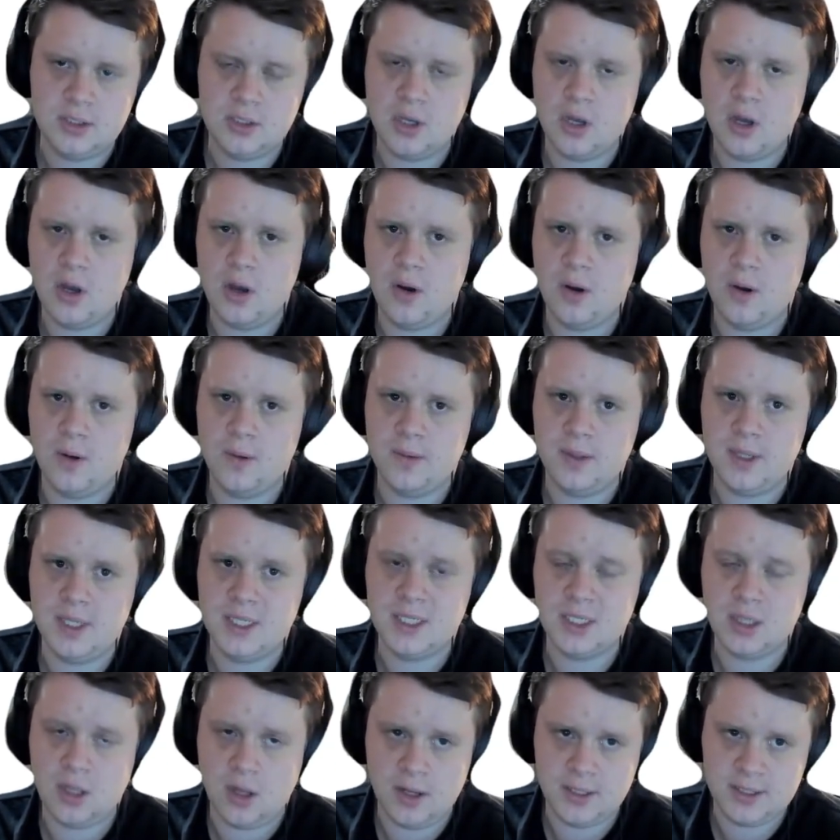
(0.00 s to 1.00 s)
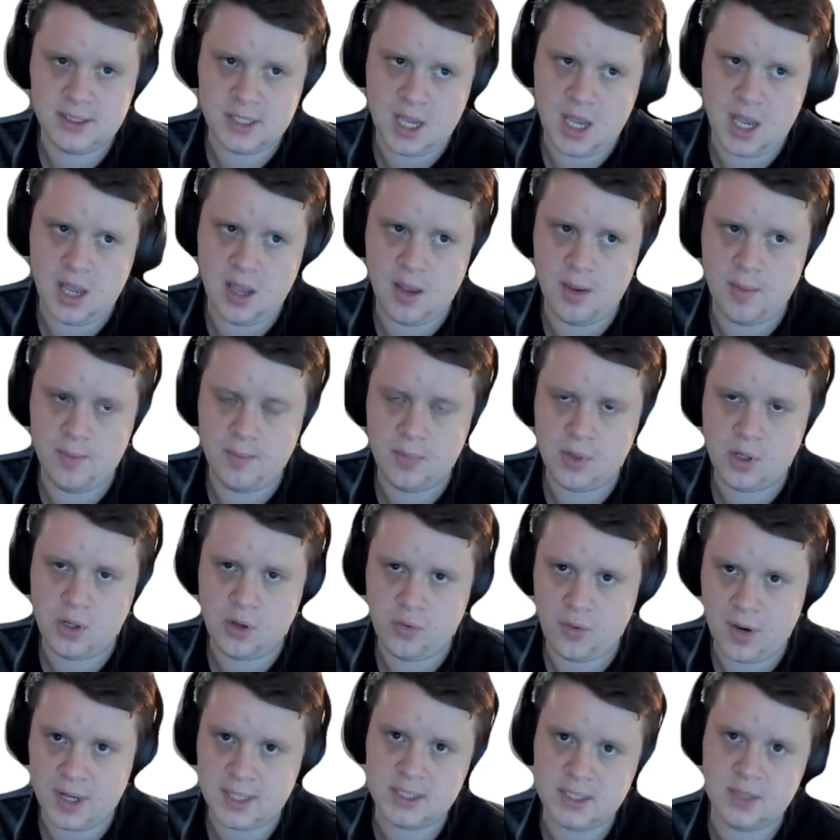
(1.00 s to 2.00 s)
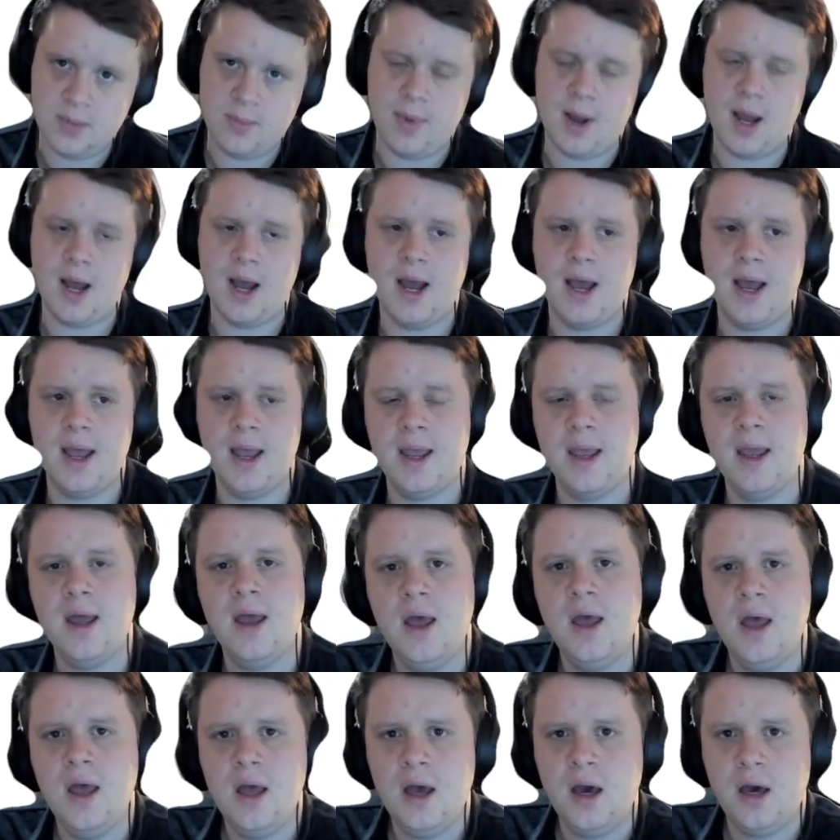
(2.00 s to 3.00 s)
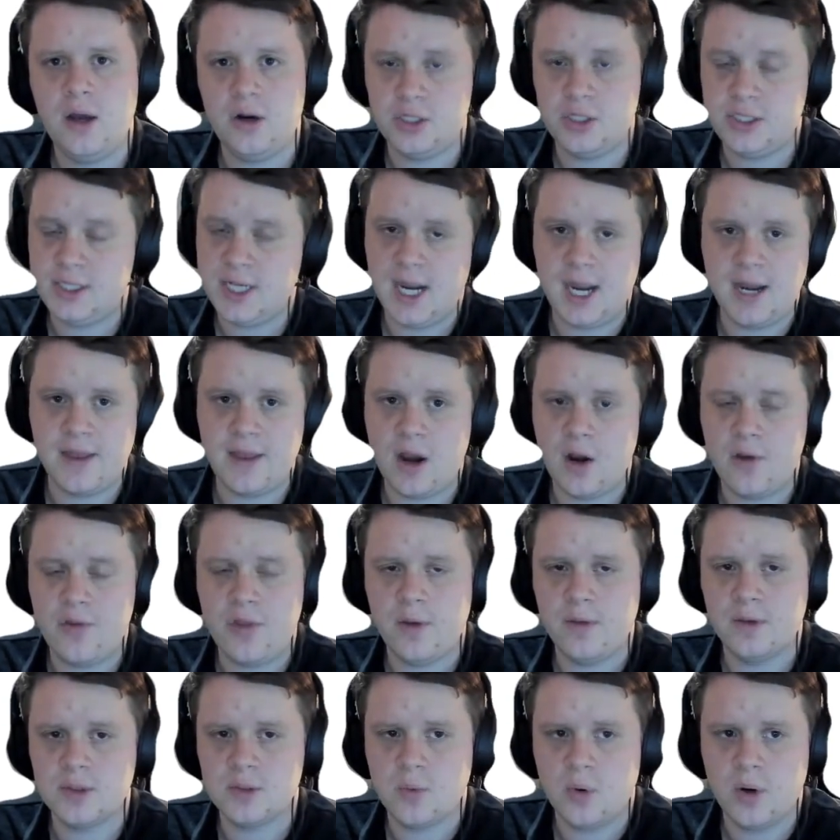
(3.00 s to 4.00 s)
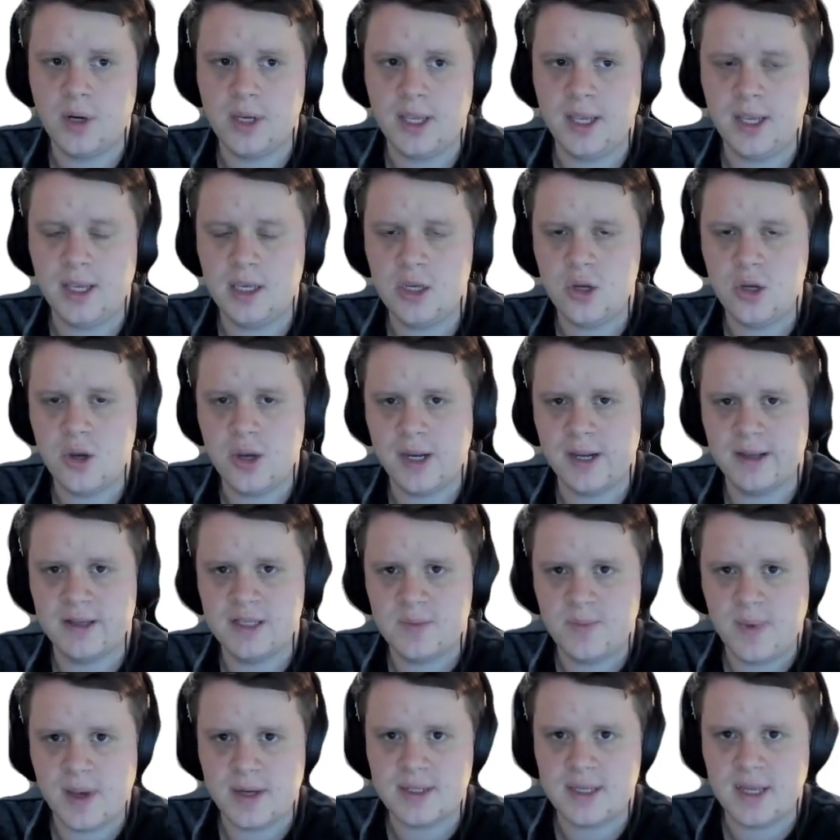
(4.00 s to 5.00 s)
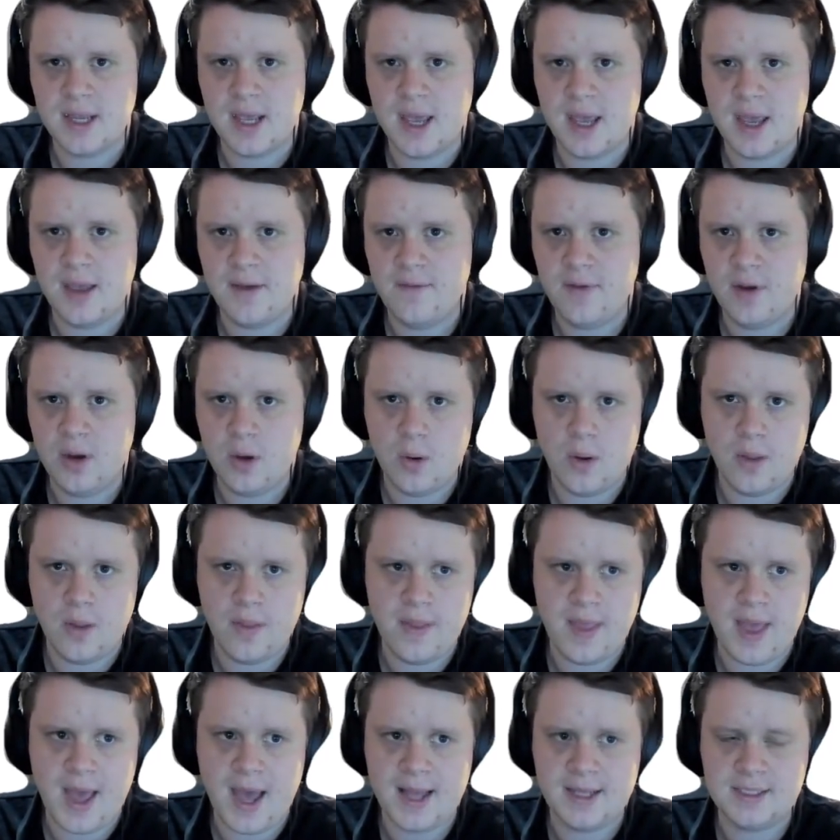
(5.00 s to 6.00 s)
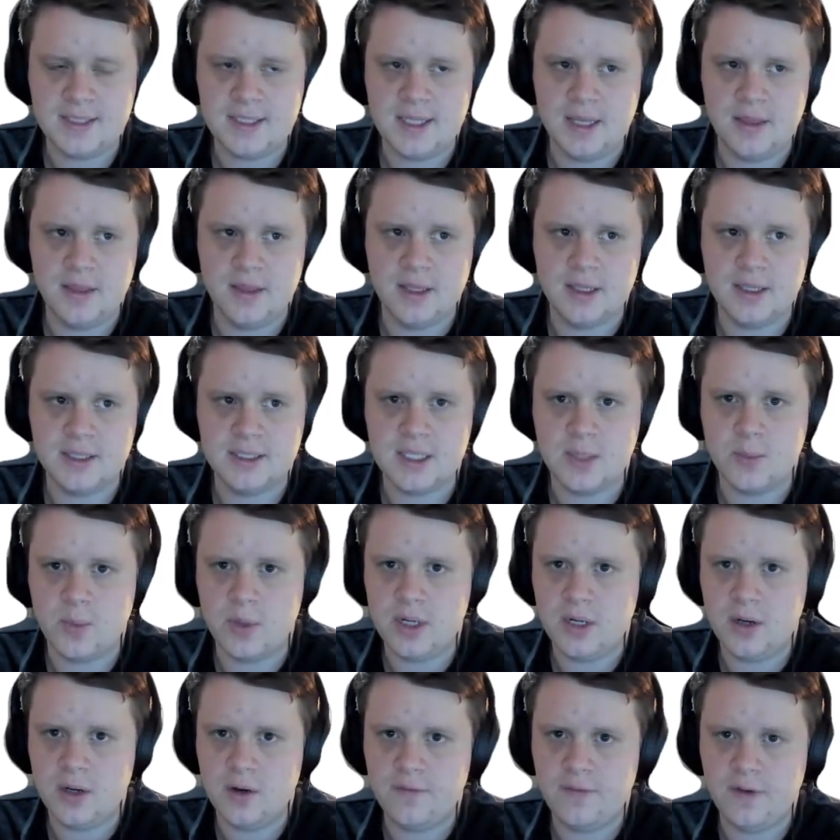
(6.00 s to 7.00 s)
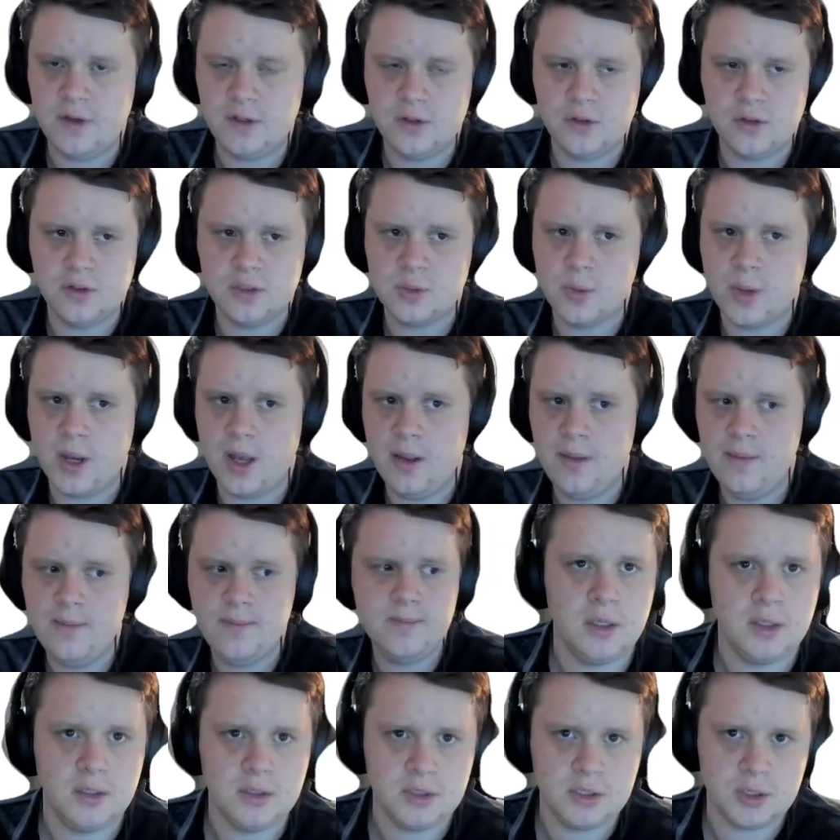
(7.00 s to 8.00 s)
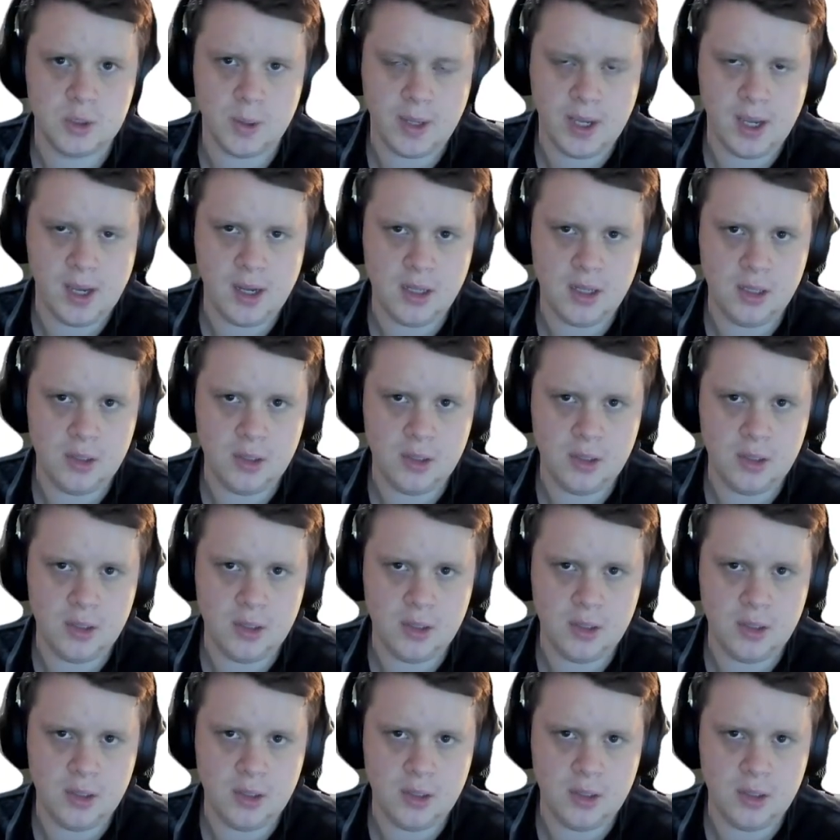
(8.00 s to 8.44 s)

So as long as I am correct in my understanding that everything was working, you can expect a video on that in the somewhat near future as well. So in